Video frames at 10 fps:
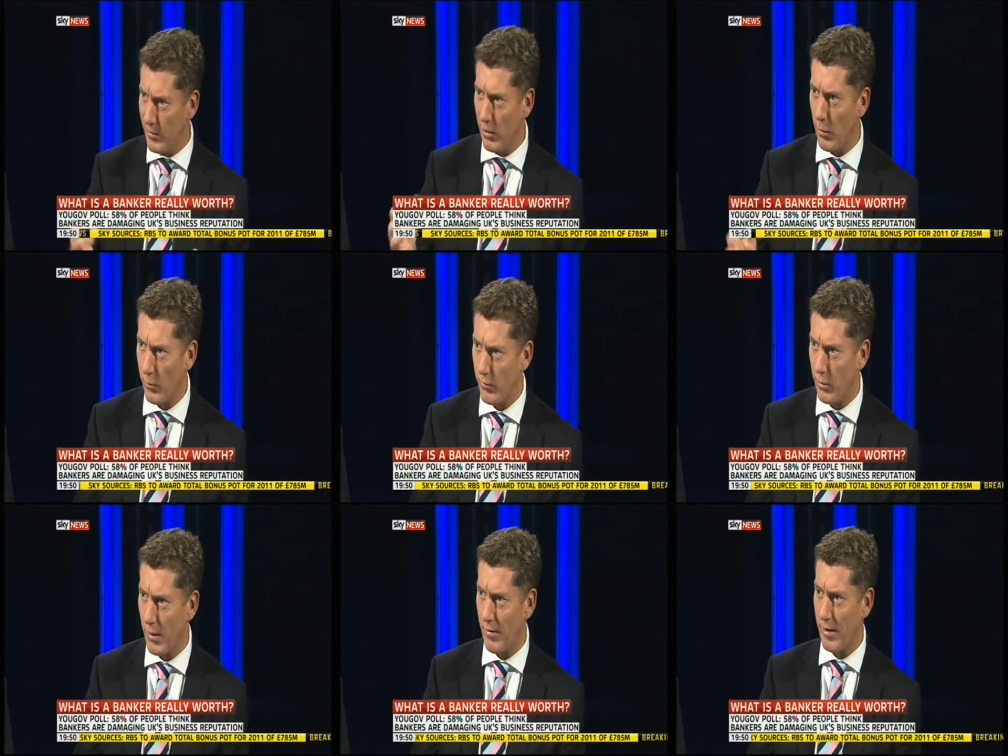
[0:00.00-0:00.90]
go
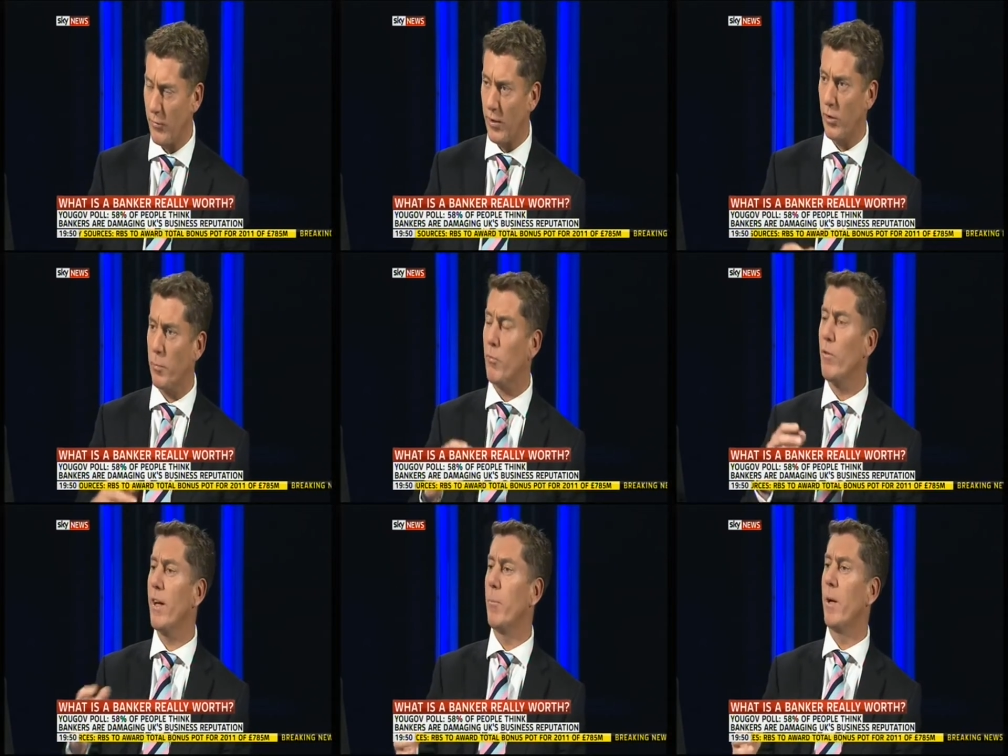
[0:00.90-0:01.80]
too heavily into figures, but
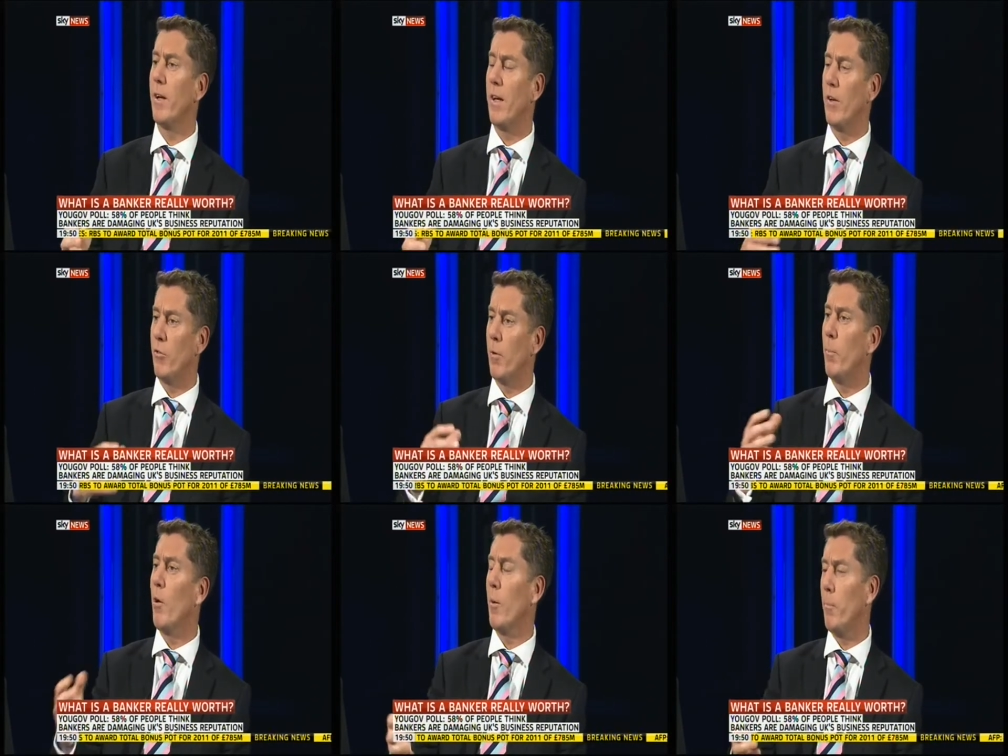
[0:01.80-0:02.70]
Reckitt Benckiser and
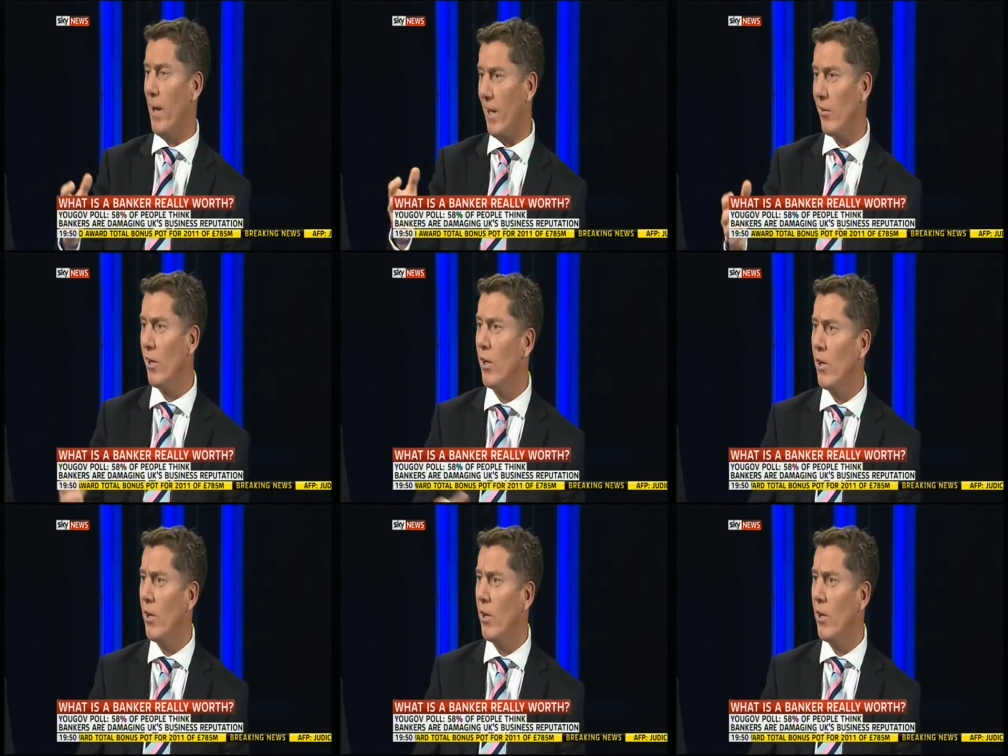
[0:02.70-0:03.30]
Bart Becht,